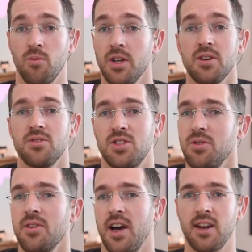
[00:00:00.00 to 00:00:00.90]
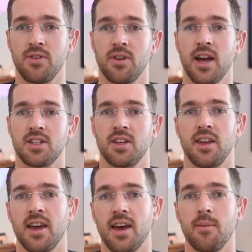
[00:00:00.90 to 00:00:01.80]
We don't do a lot of view caching
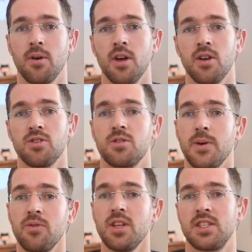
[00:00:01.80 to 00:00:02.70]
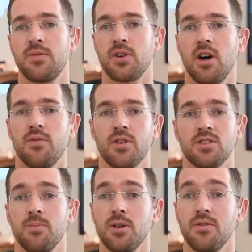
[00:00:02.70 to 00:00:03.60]
in GitHub, so it's been really difficult for us
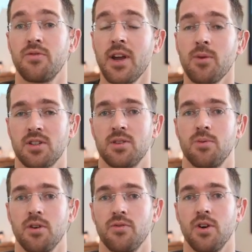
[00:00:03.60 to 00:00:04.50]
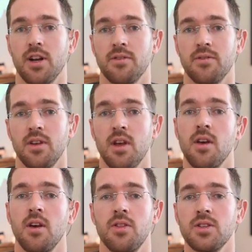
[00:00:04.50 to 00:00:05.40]
to build framework support for it.
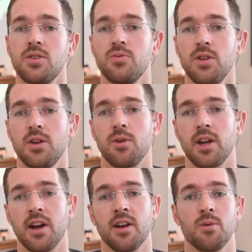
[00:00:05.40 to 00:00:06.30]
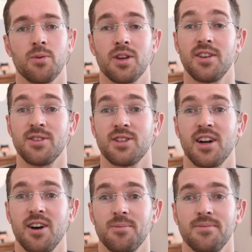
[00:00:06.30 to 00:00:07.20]
This is really one area where we could use your
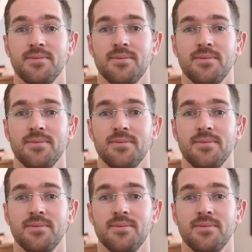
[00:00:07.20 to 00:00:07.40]
help.